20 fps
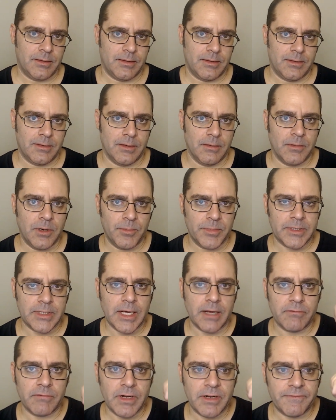The moment
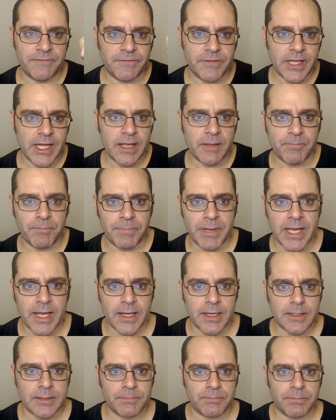that red flag pack
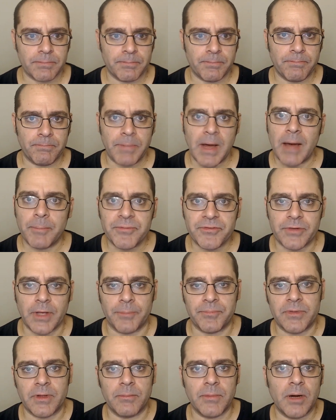pops
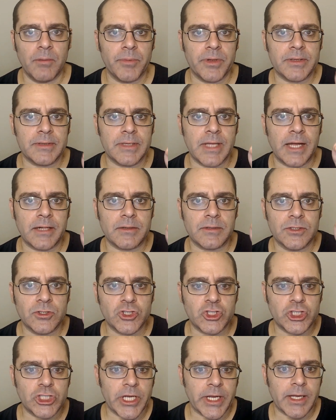up, the moment that
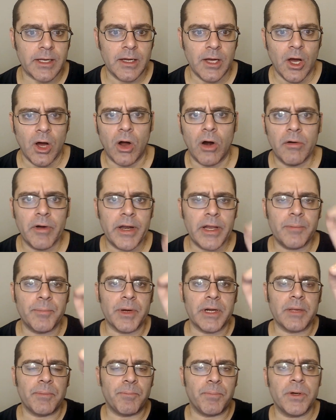chick or
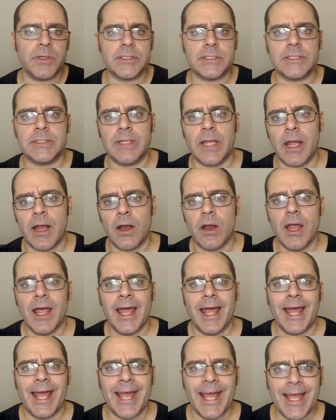anybody puts their
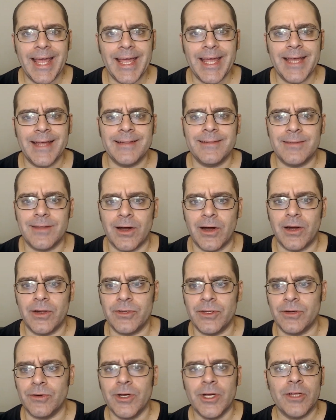hand on
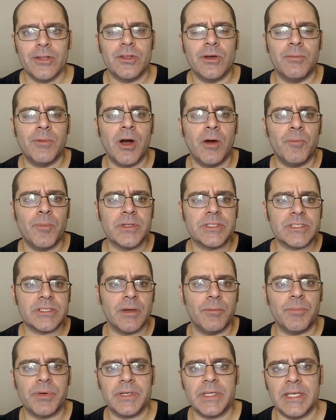you, the moment
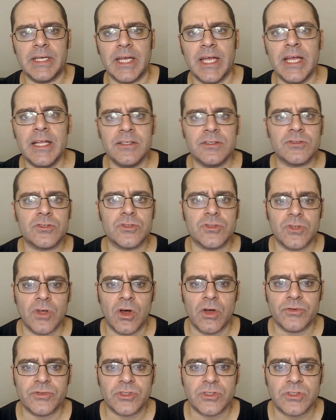somebody
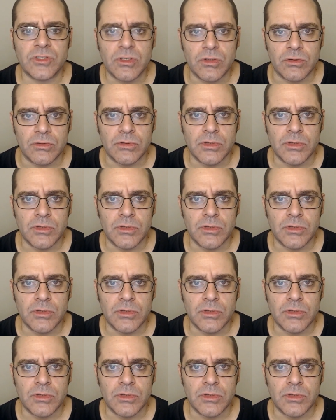insults you,